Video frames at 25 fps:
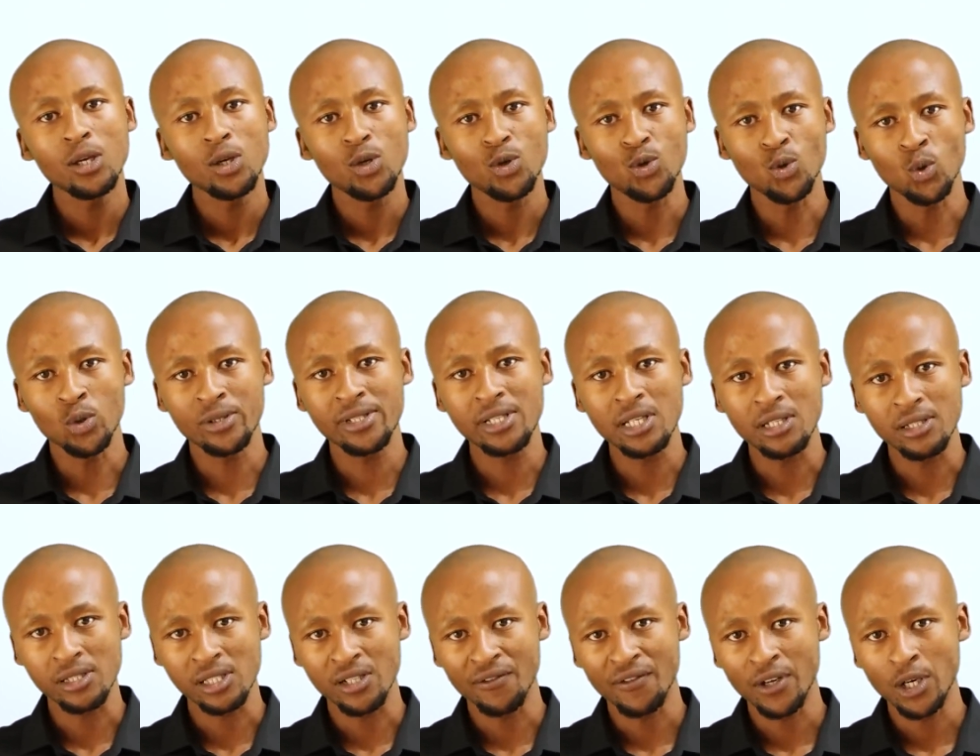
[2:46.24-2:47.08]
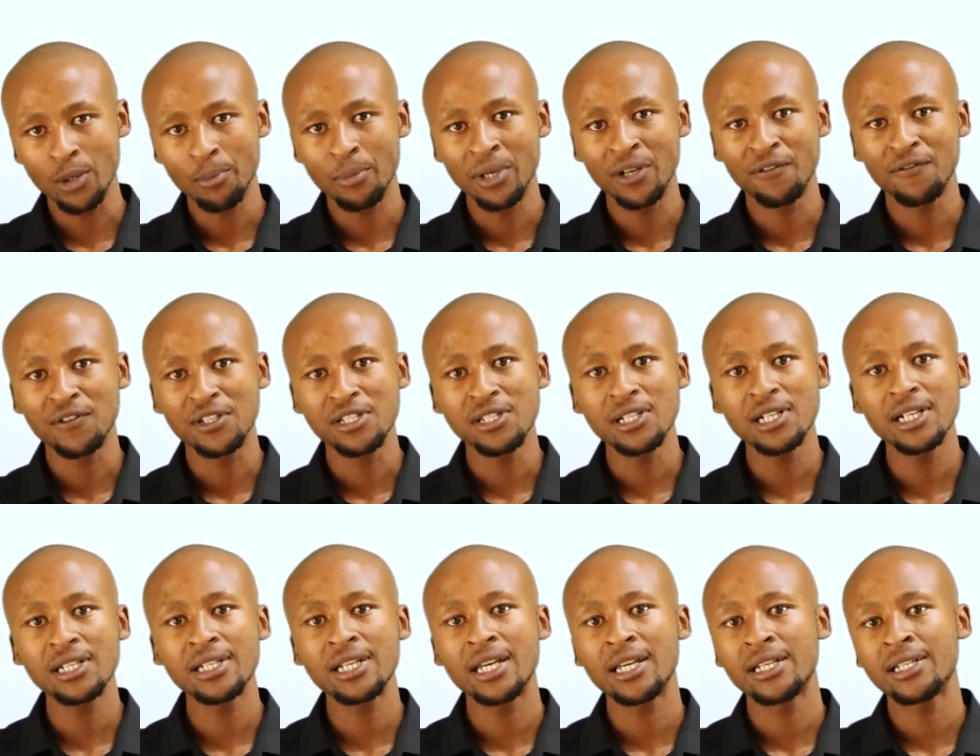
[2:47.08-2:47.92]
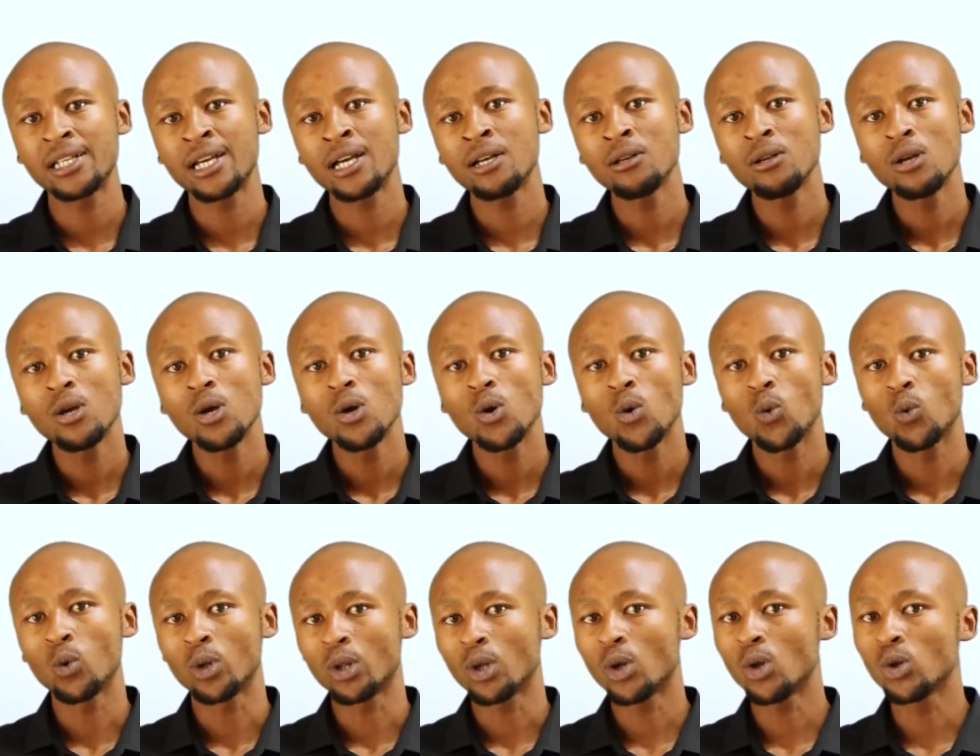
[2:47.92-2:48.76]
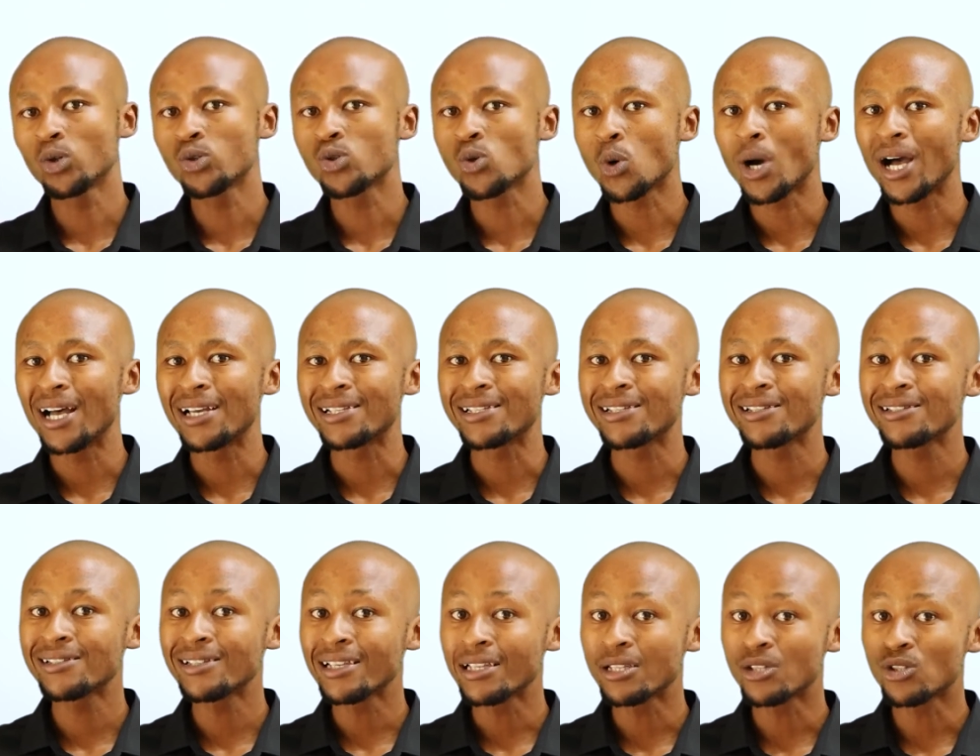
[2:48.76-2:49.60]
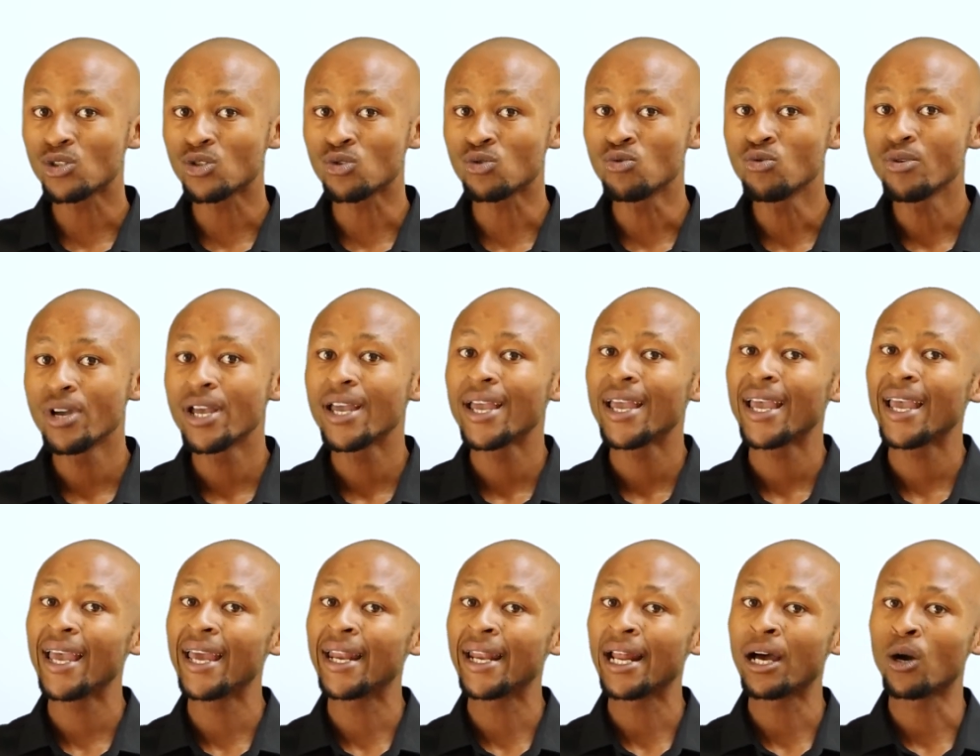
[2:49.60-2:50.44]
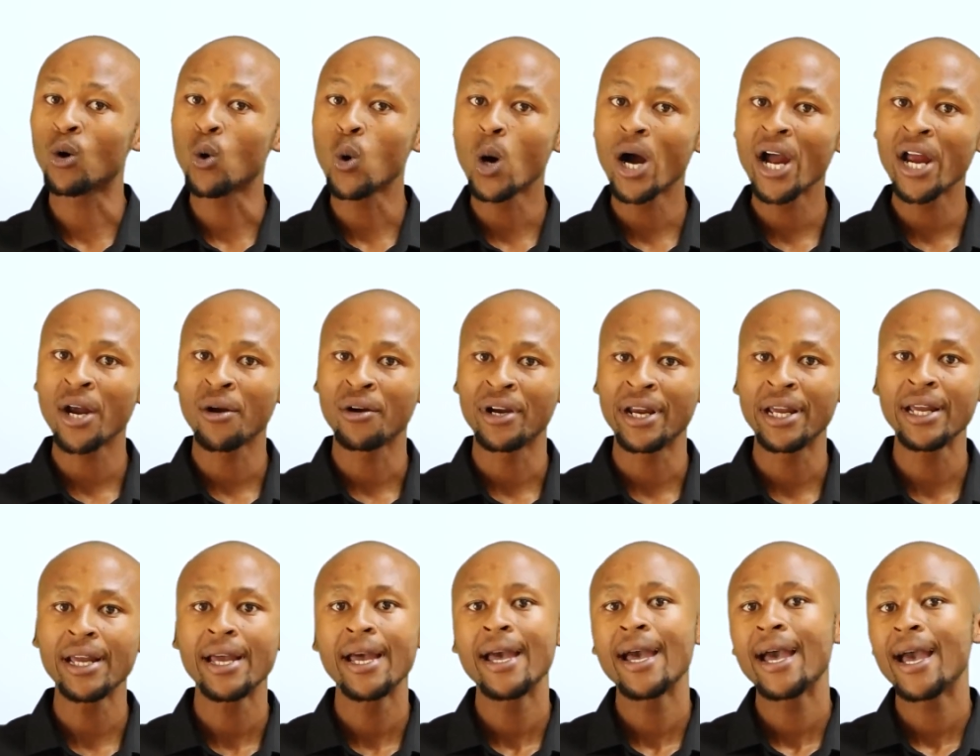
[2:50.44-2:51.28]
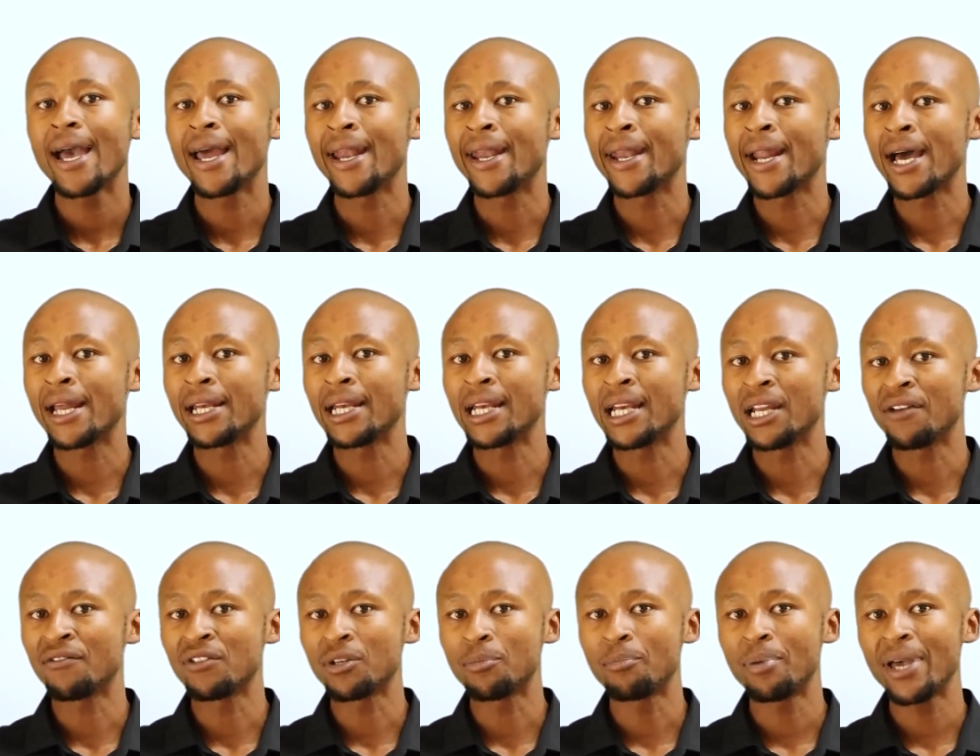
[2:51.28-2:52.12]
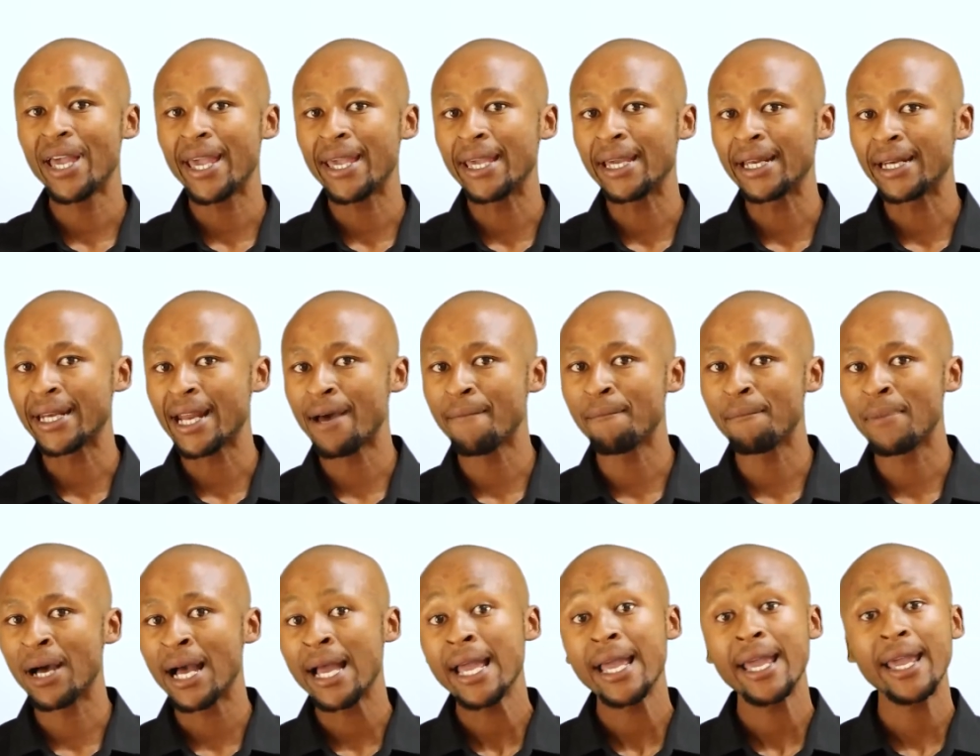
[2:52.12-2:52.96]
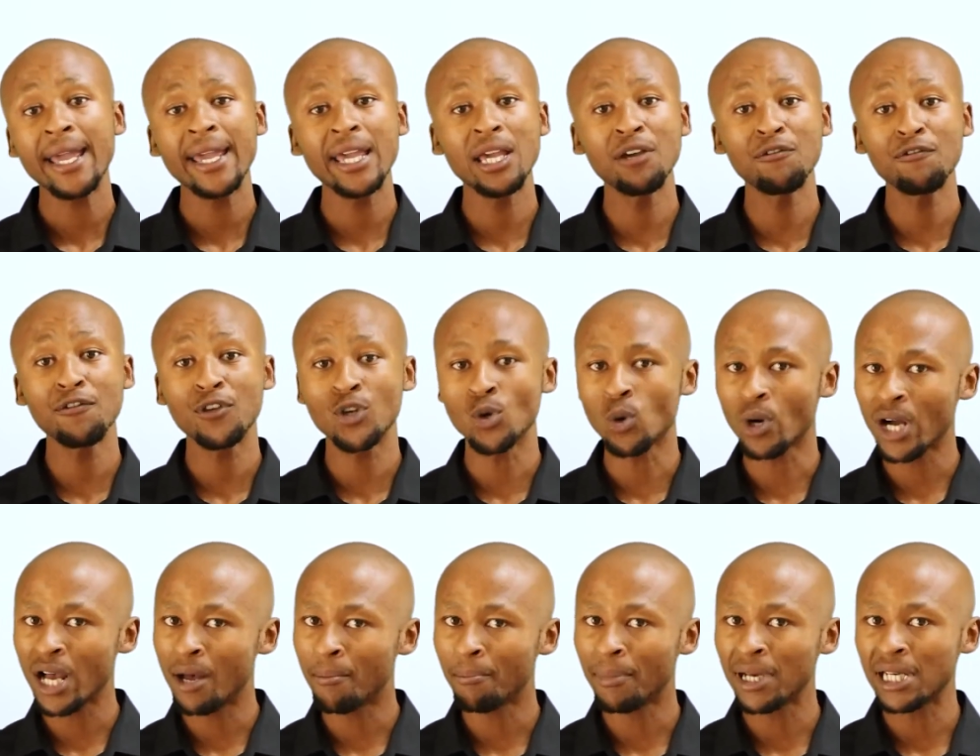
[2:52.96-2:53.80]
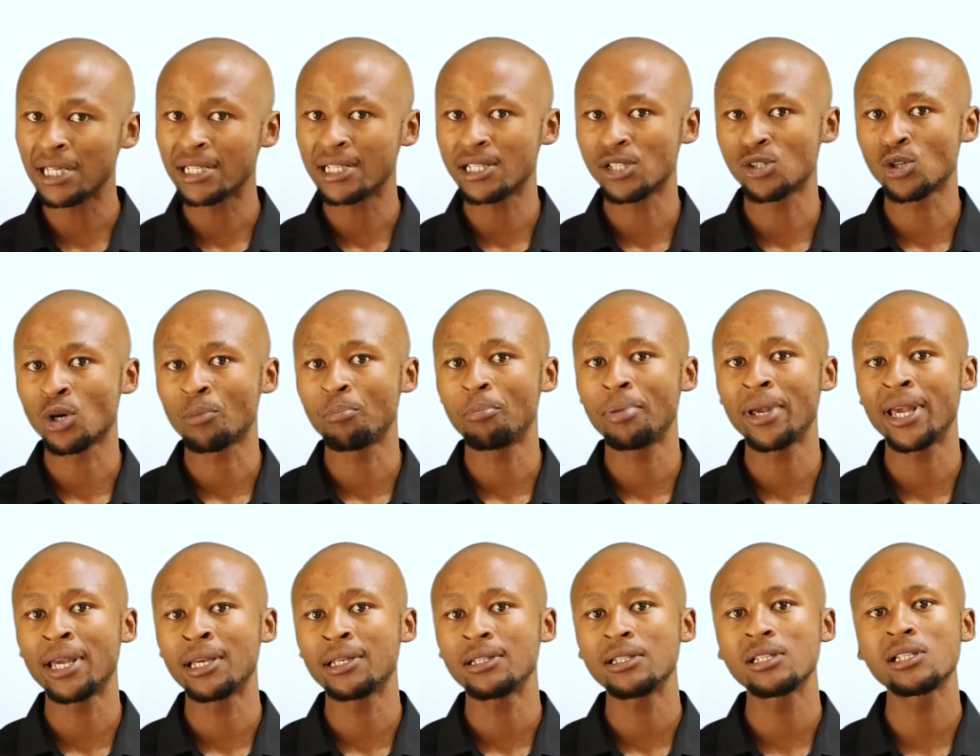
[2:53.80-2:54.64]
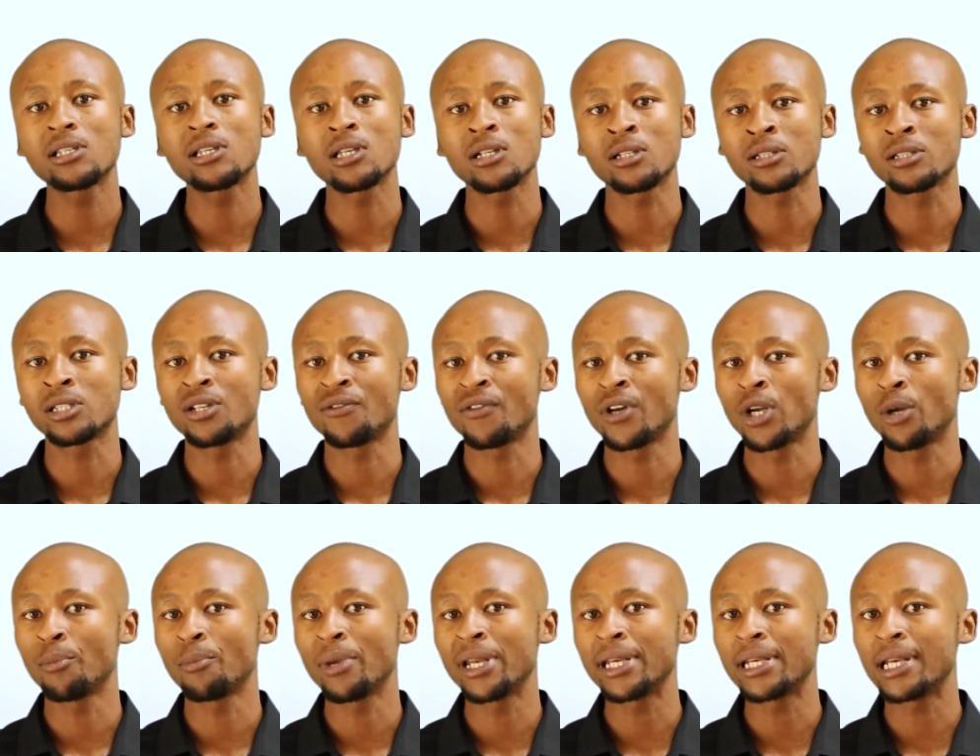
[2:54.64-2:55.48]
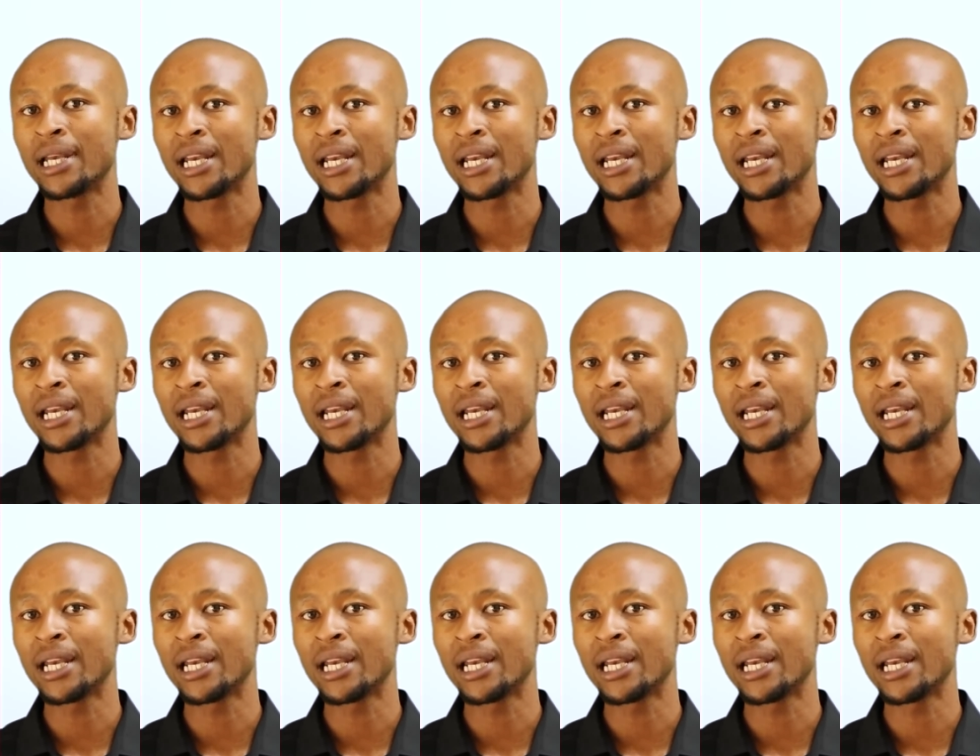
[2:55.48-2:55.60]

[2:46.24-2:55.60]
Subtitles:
Your skills development facilitator will also assist you in acquiring a non-levy paying number if your company does not pay skills development